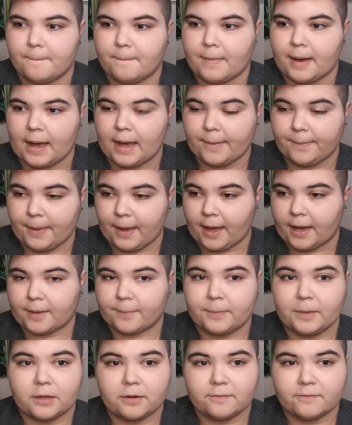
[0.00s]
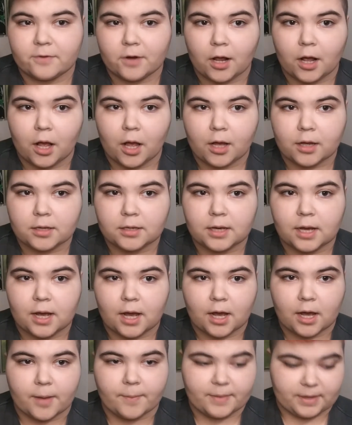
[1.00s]
My Pac-Man frog,
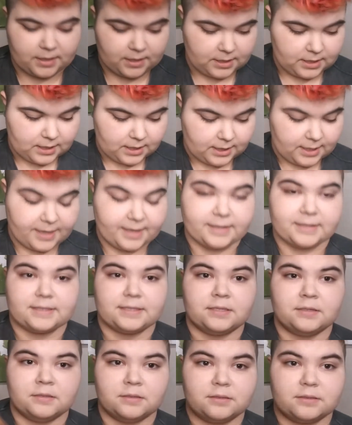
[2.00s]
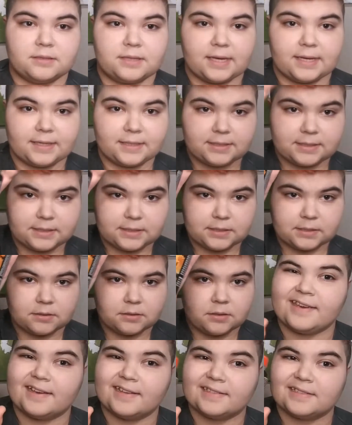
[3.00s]
he gets this.
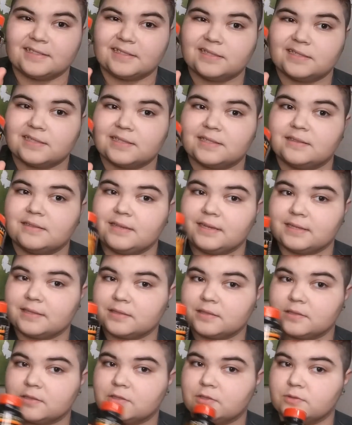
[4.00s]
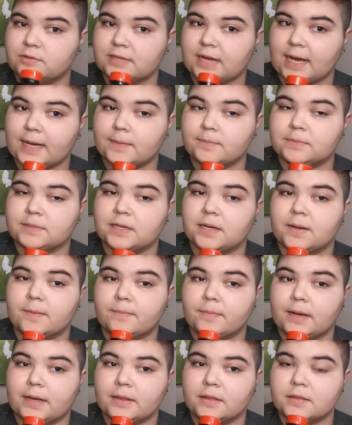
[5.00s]
He gets this at least 2 times a
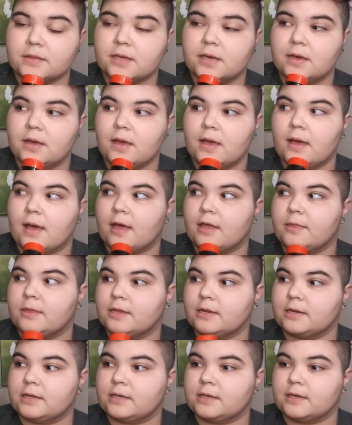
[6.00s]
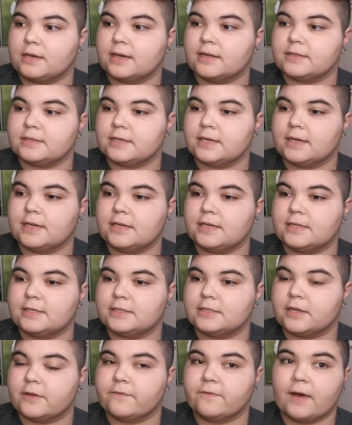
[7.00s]
month, and then he gets
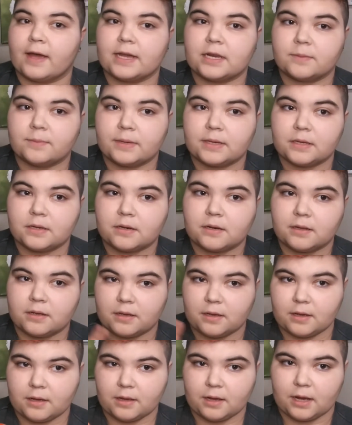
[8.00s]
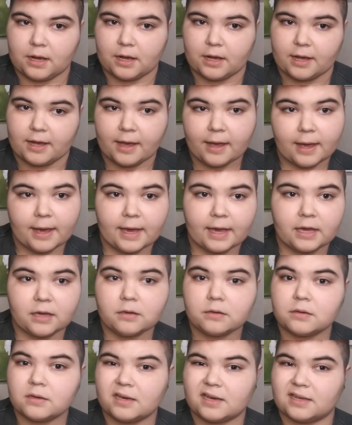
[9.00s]
his vitamin
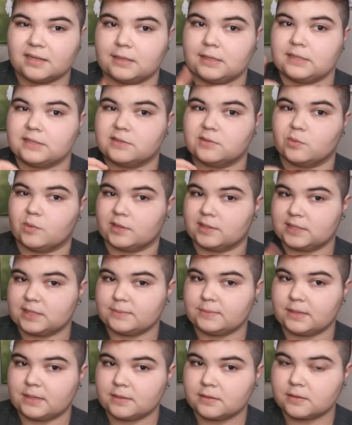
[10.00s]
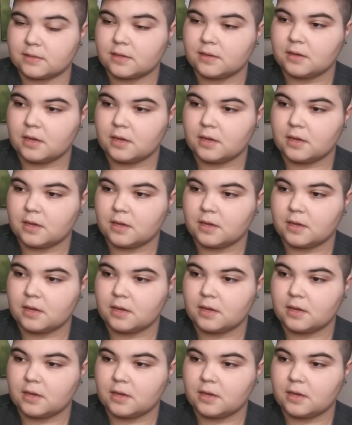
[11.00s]
A at least once a month.